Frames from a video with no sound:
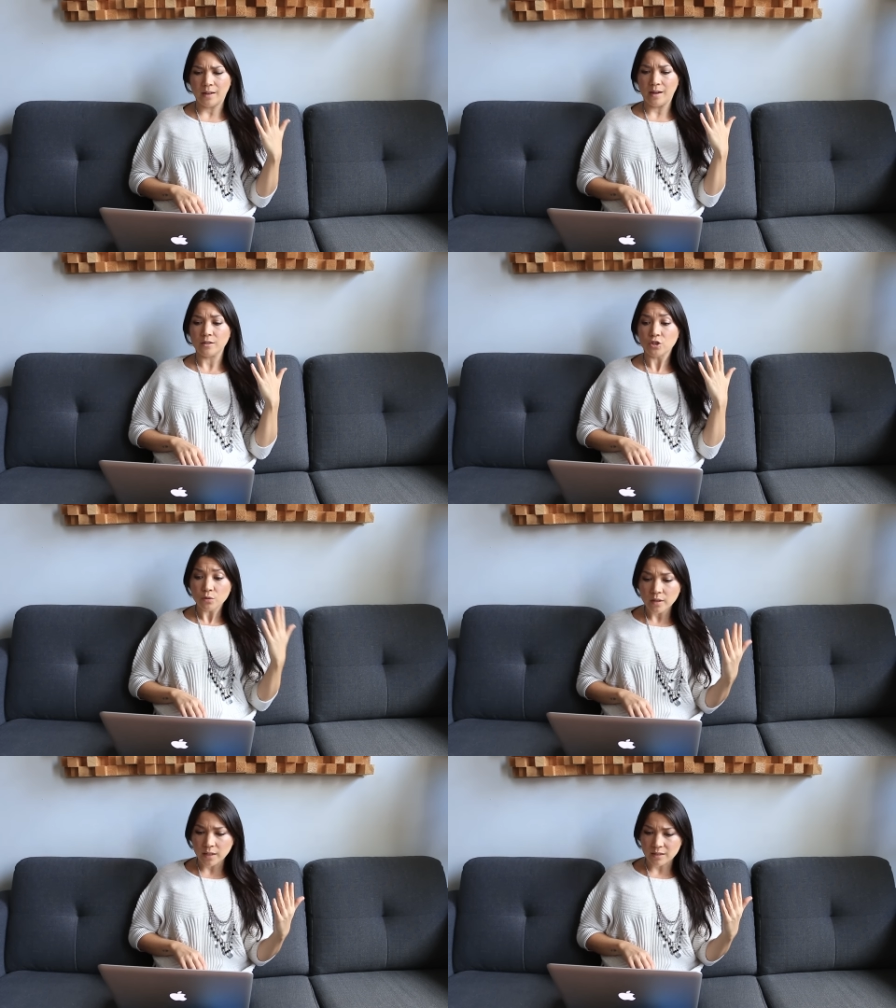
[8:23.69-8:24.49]
Like, I
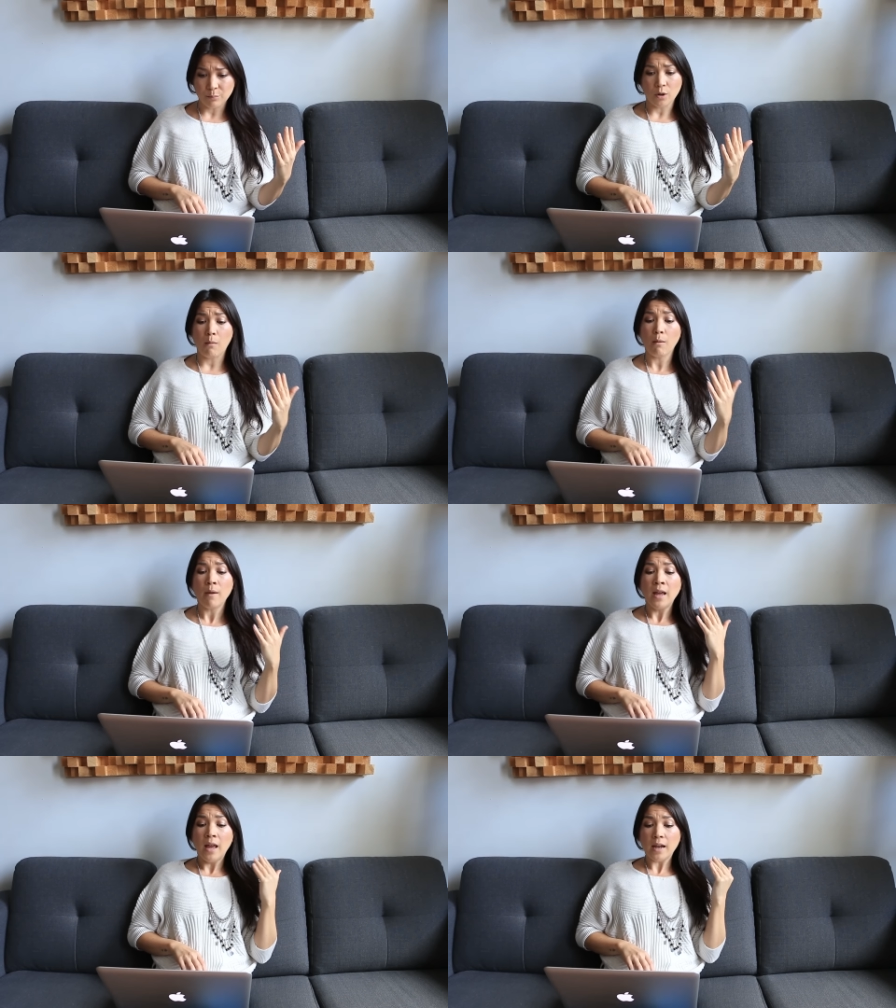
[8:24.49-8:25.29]
do think it's a
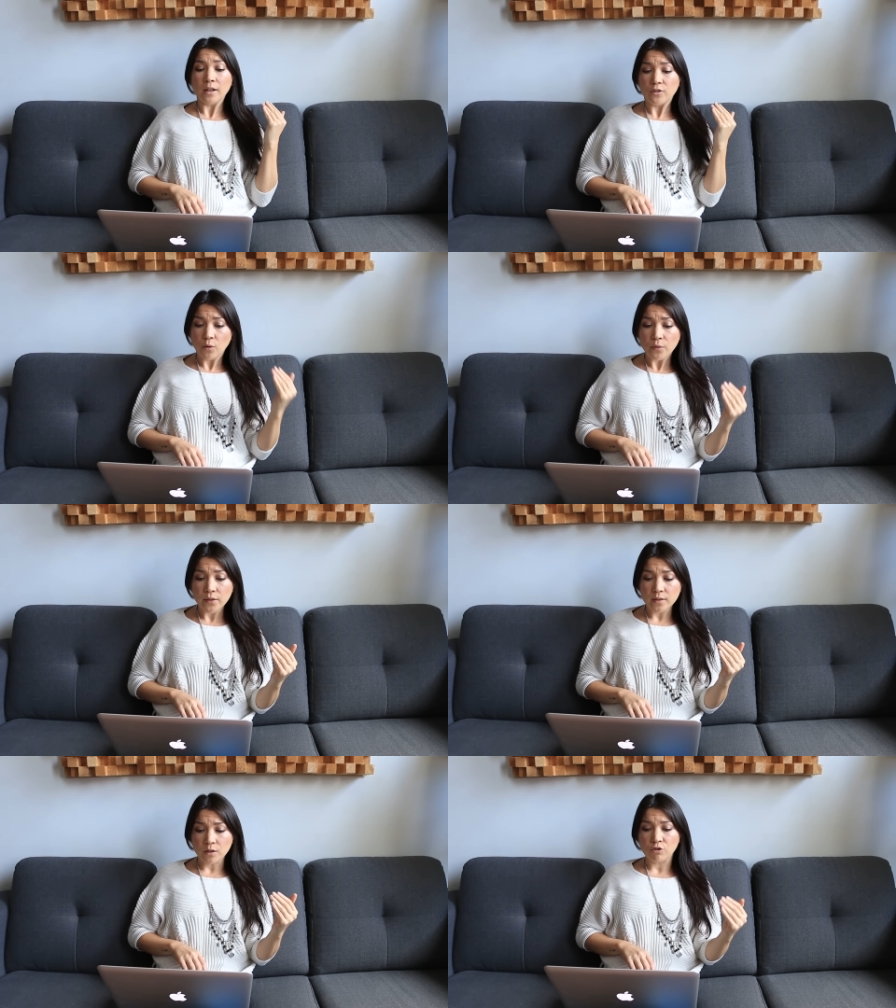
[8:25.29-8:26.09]
problem, and I don't
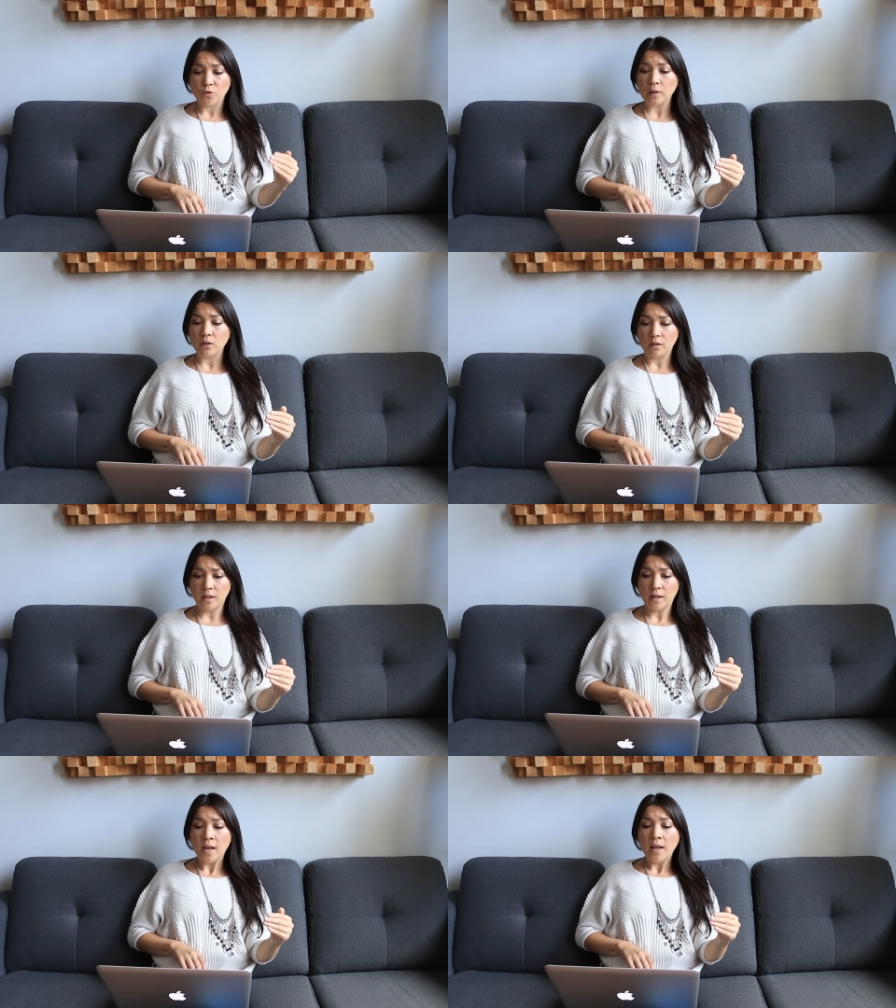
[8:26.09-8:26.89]
think that you should be
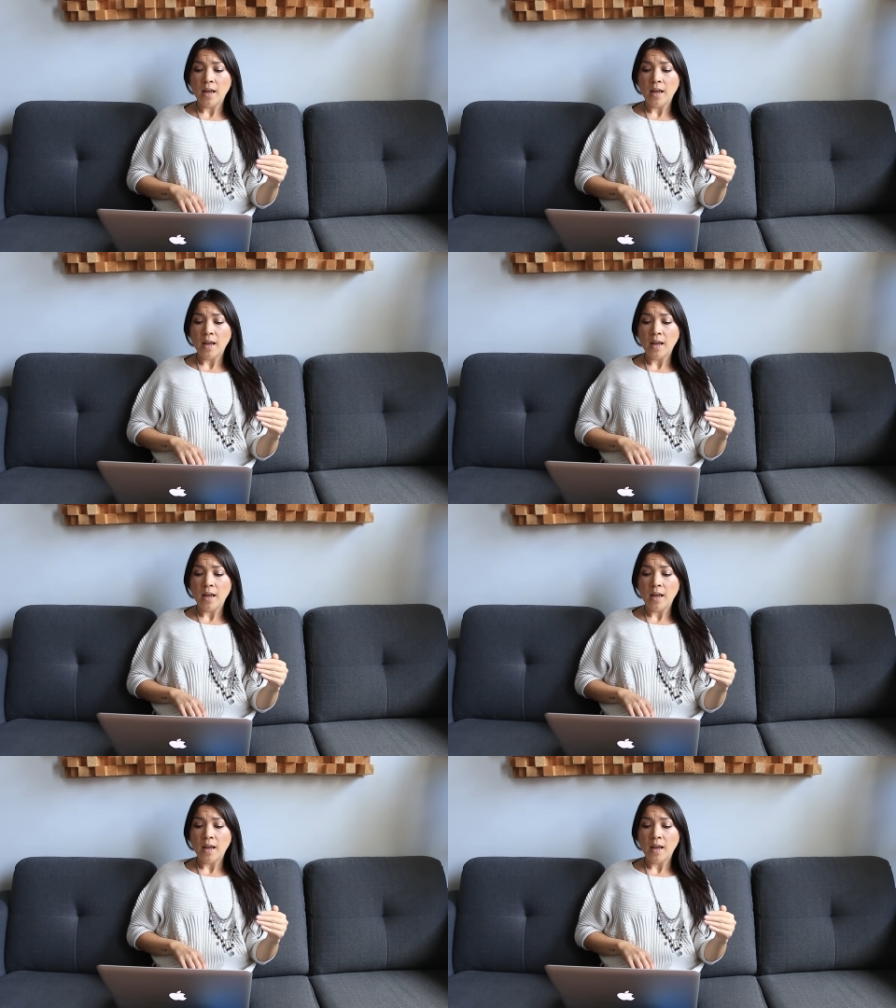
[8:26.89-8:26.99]
looking